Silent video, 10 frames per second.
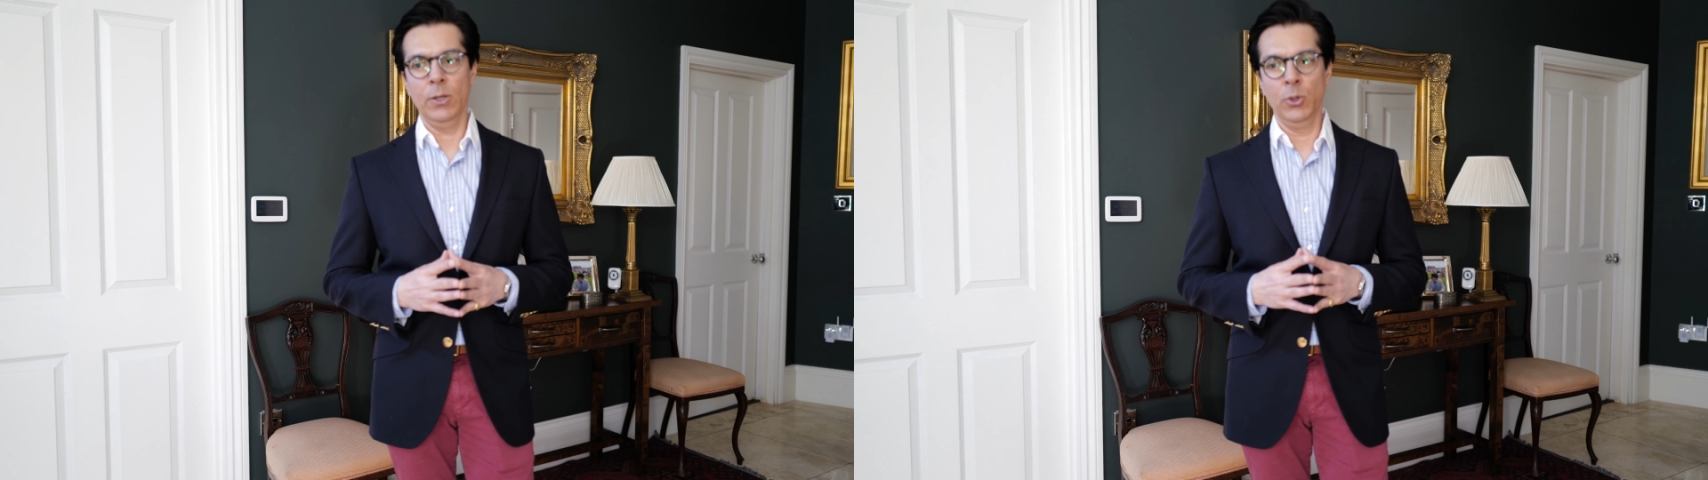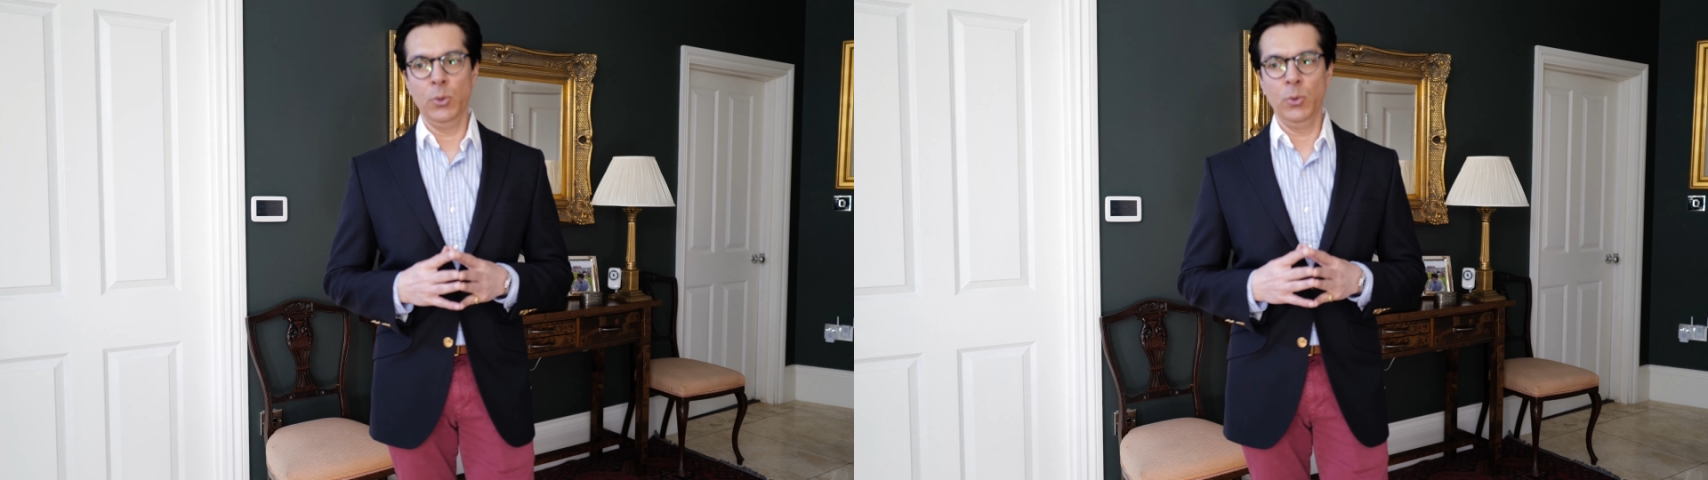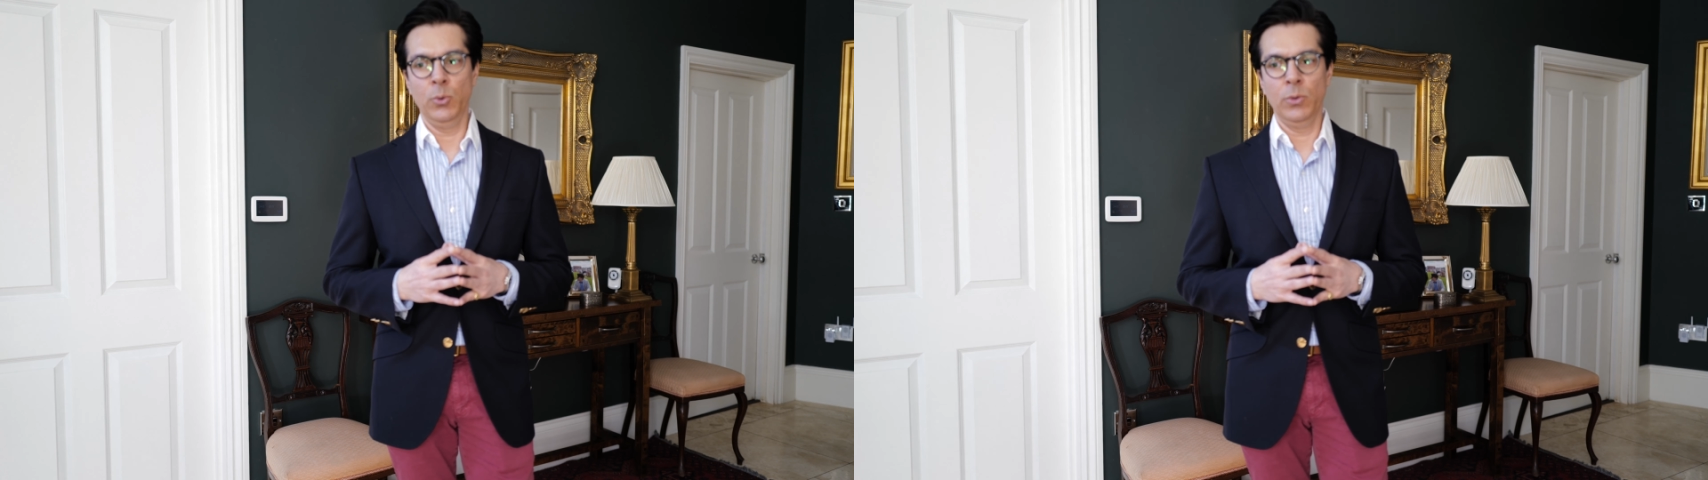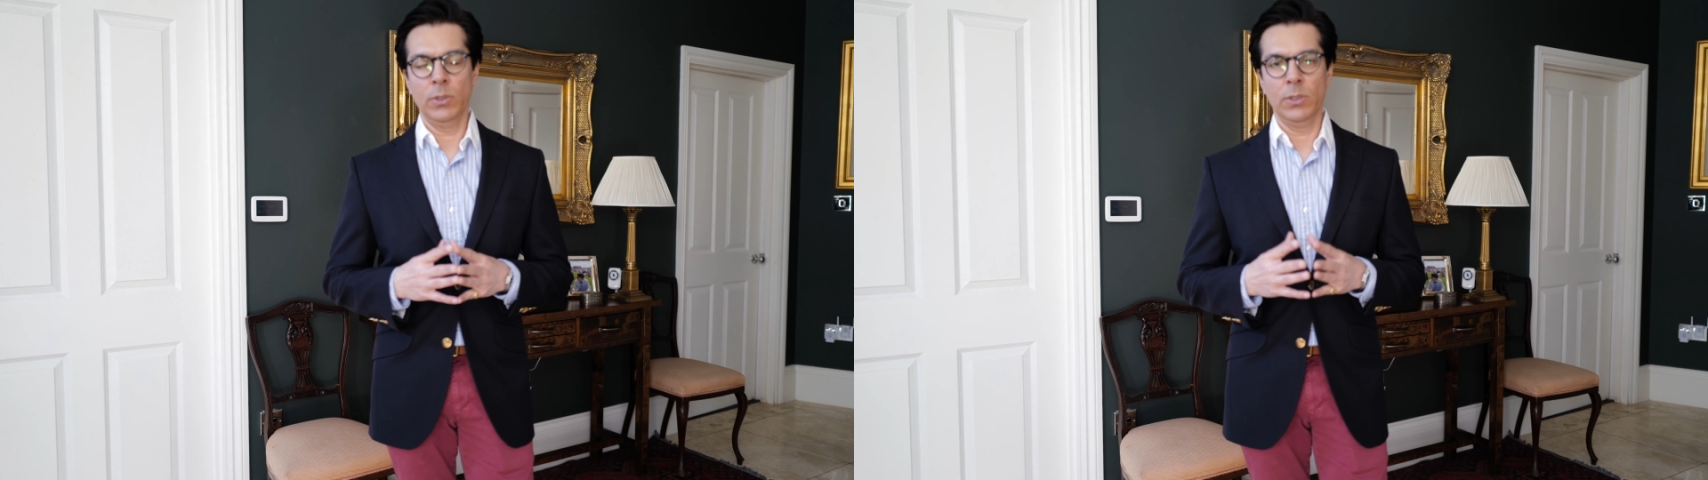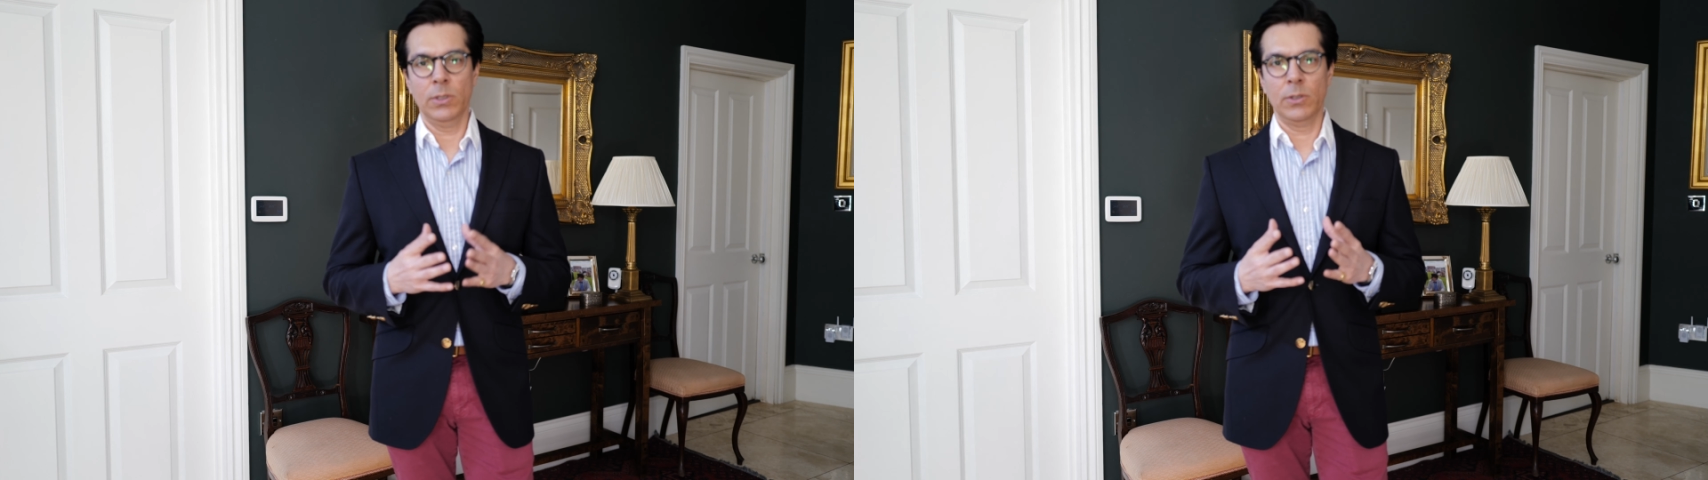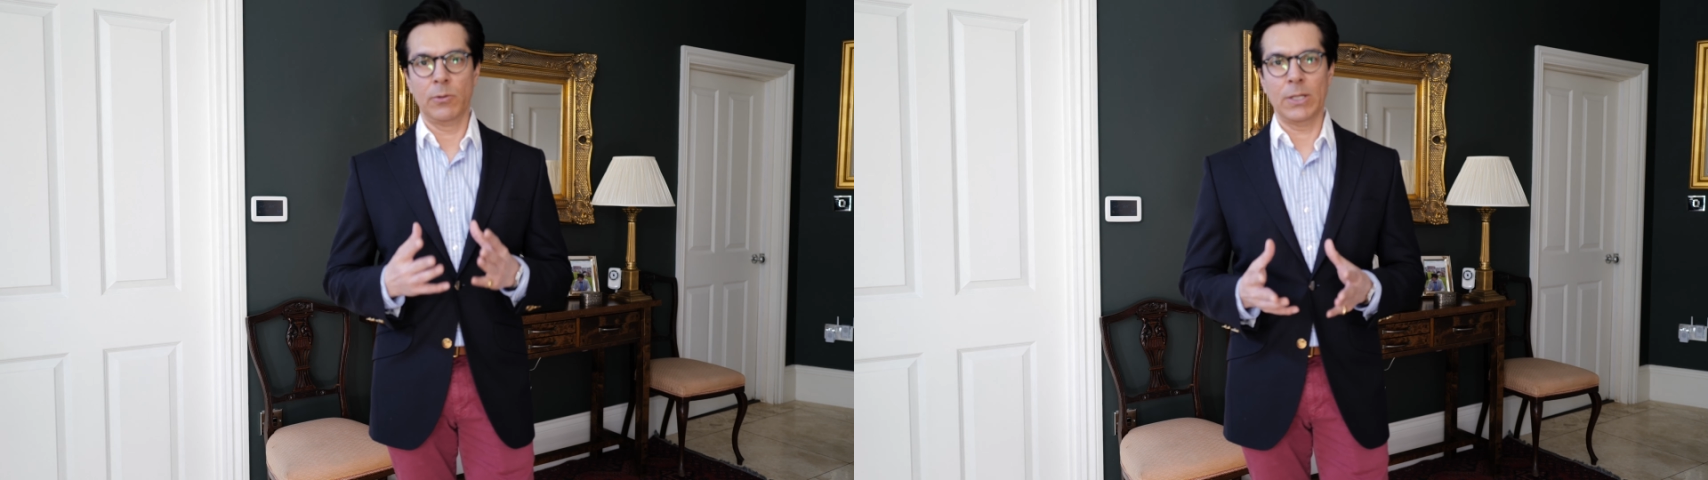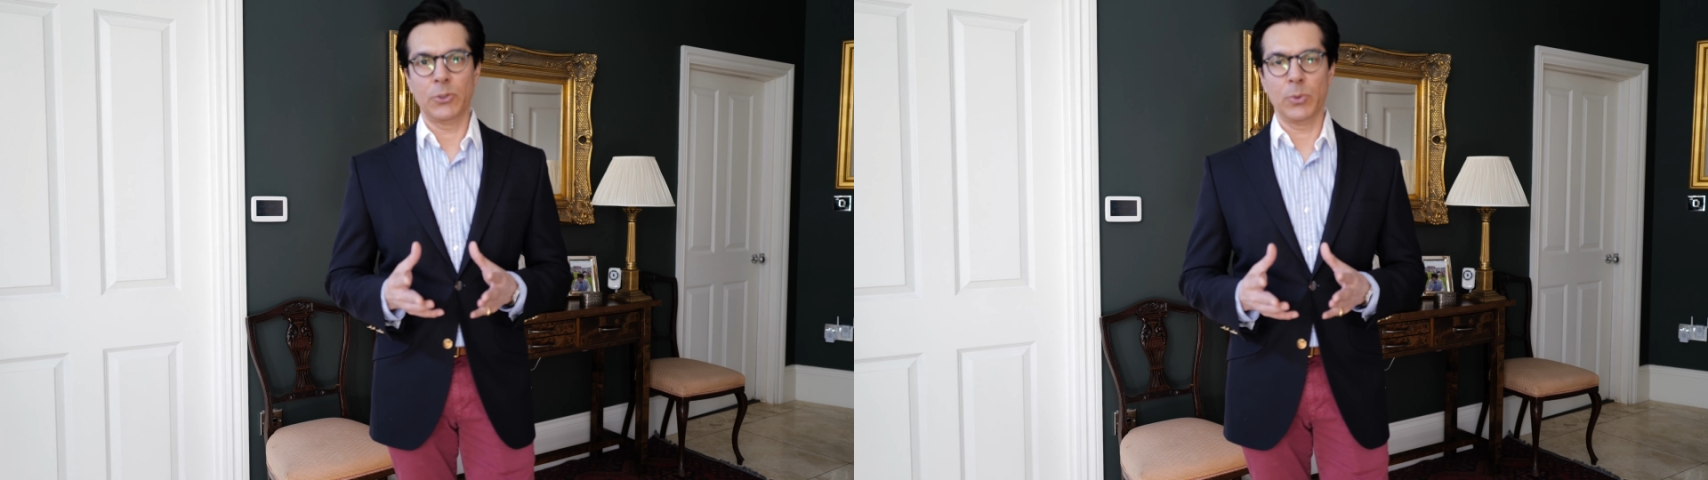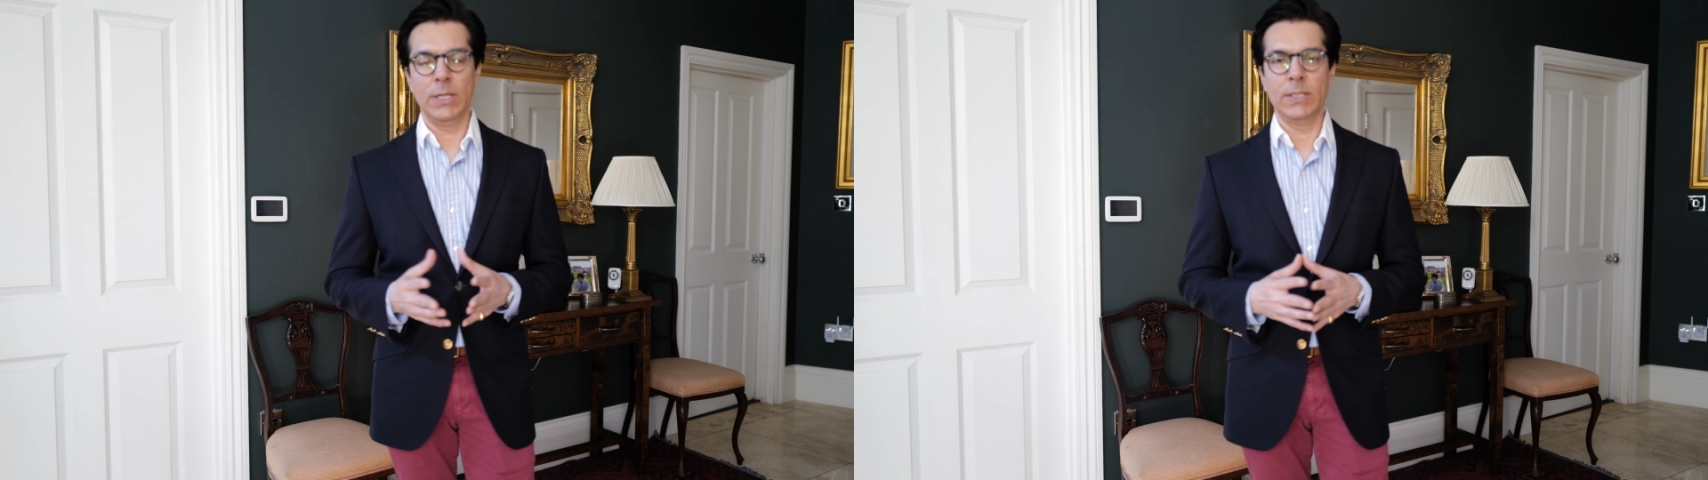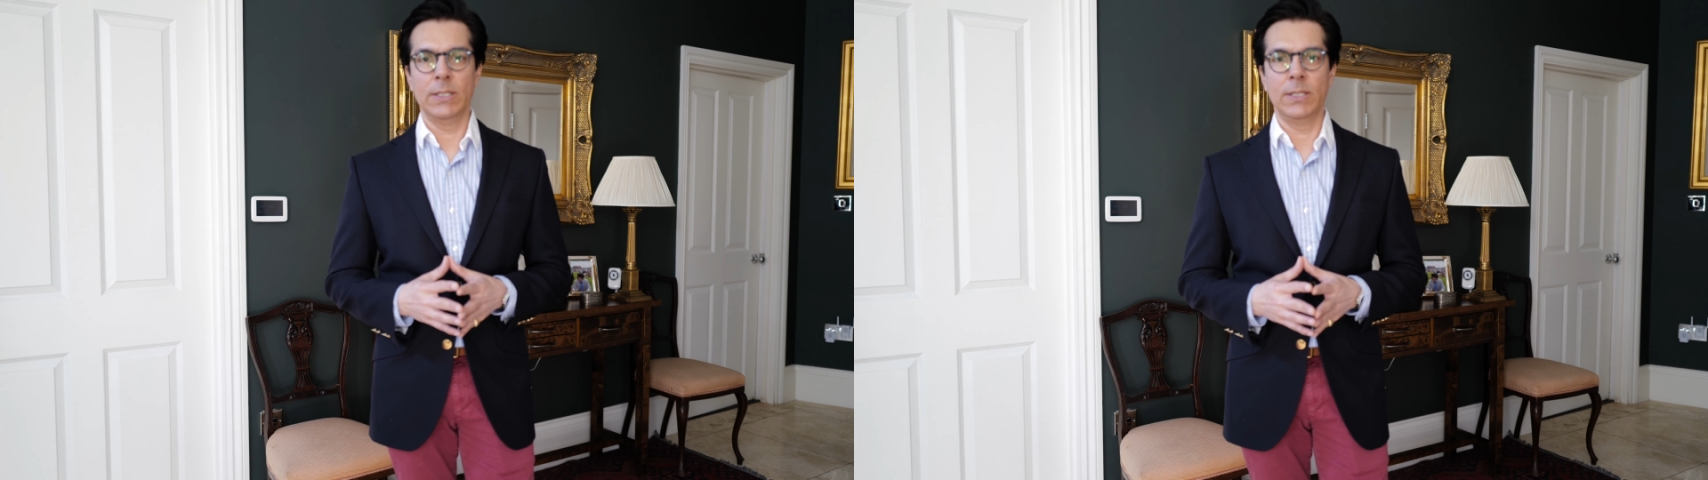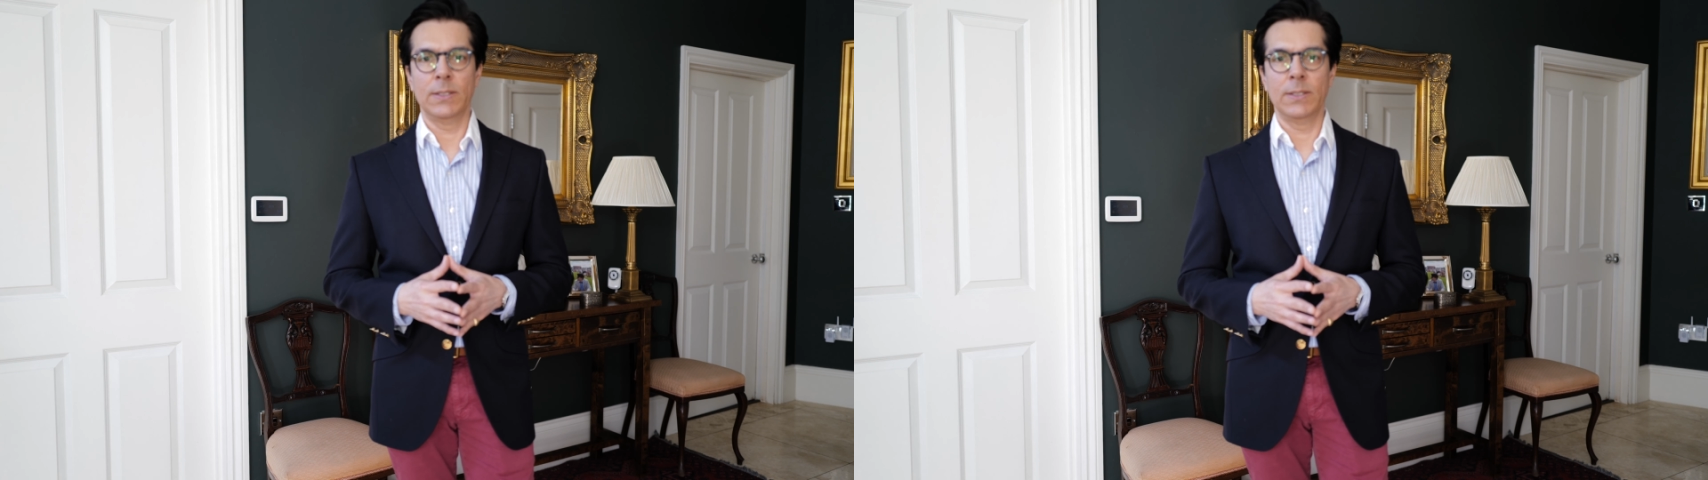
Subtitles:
who graduated